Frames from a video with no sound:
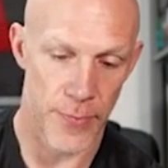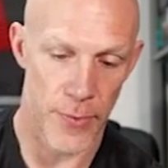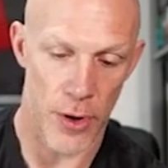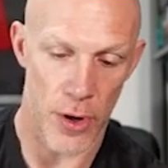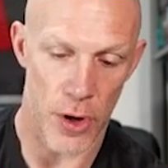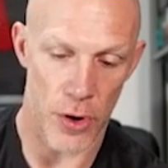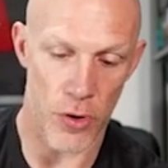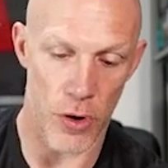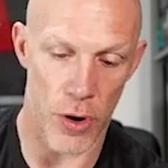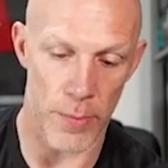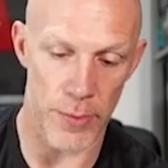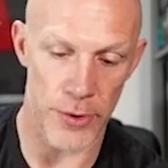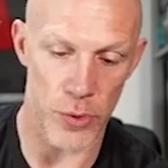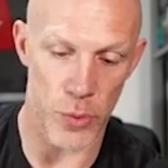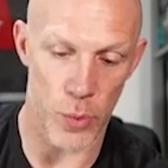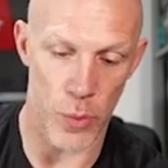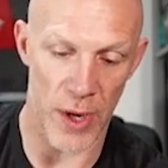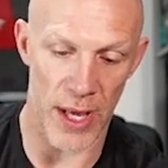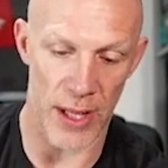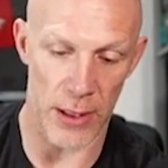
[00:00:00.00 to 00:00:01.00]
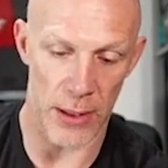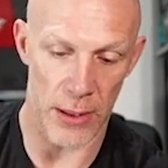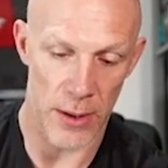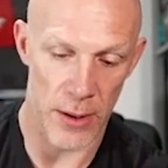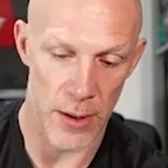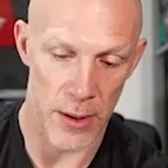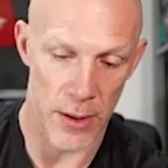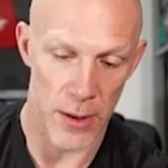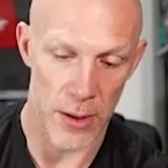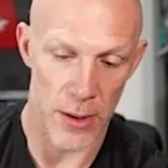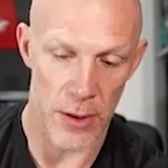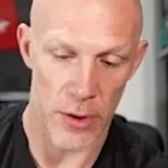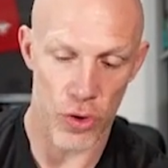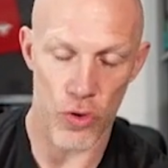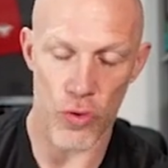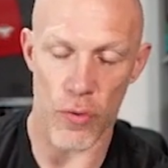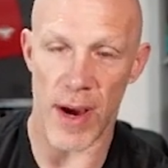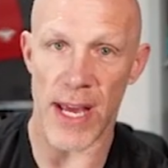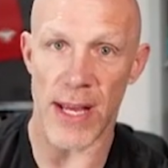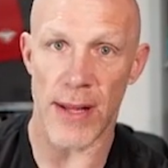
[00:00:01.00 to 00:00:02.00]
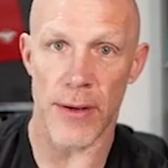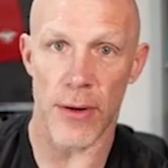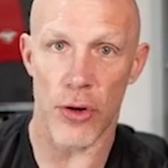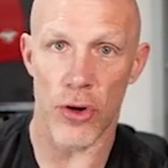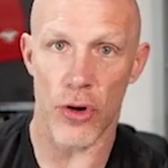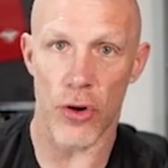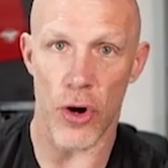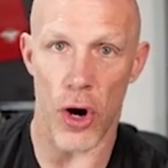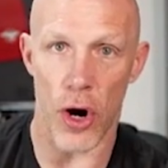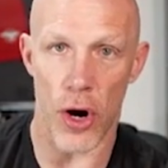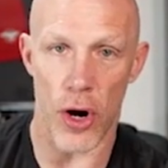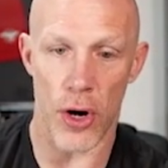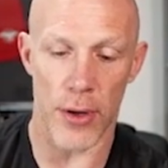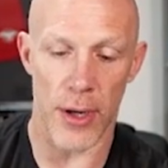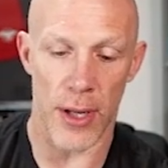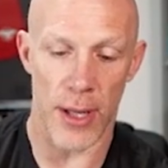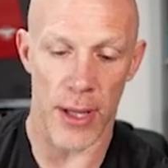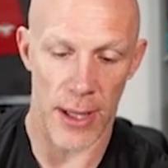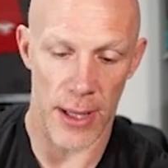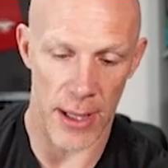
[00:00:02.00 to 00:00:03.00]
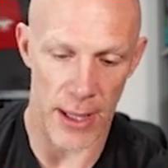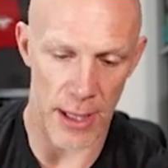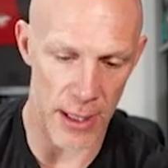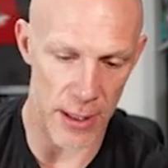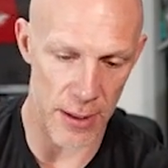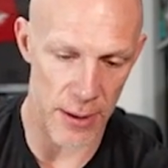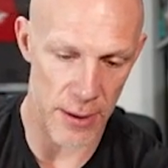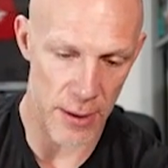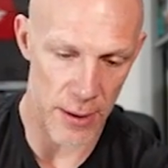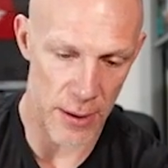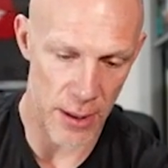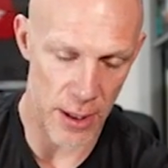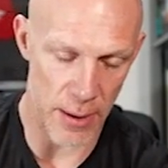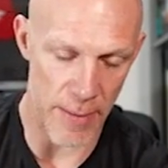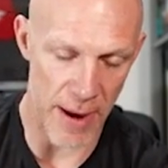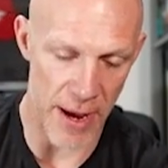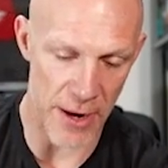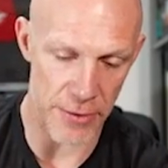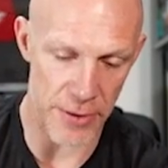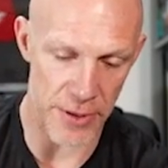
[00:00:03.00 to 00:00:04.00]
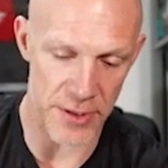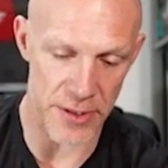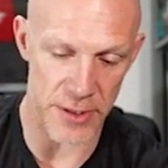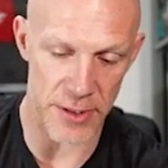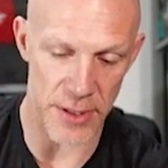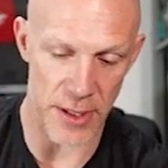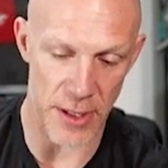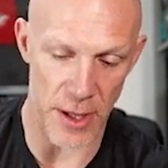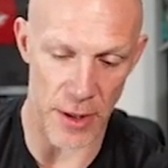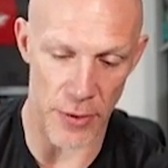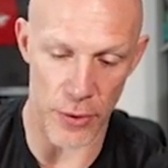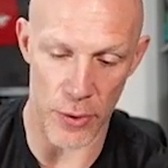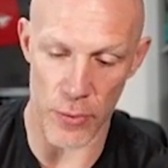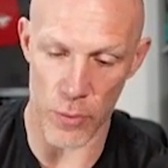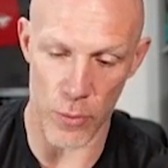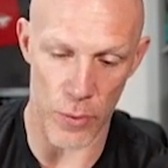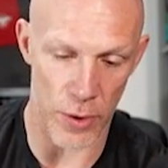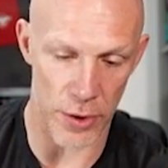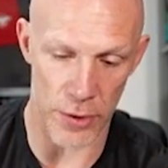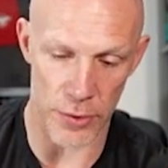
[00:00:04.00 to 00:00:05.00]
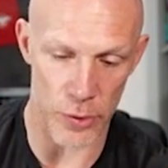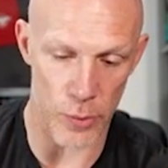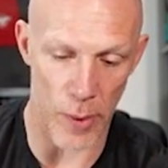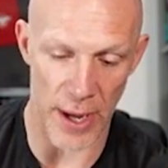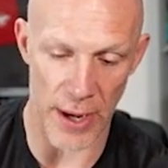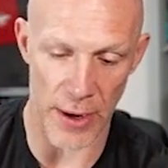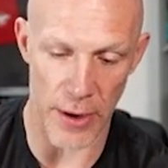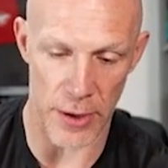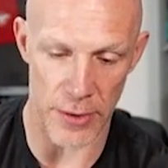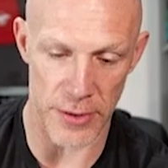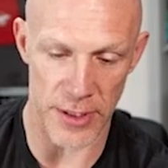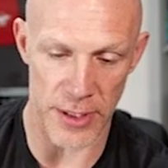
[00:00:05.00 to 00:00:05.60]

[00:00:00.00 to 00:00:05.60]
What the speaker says: Chroma's Will. Great card in Commander. This is another one of those white cards that